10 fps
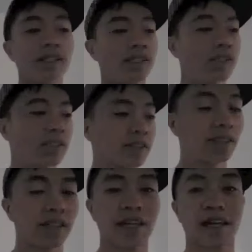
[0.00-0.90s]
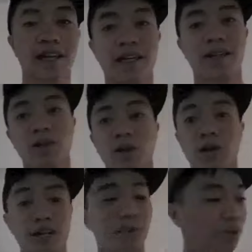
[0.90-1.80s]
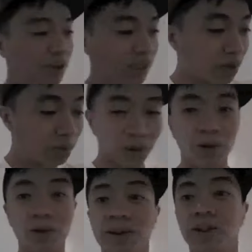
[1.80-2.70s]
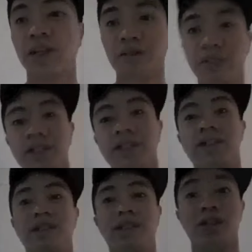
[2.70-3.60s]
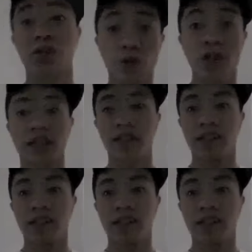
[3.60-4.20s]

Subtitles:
rice, and go ahead, put it in a bowl, serve it, enjoy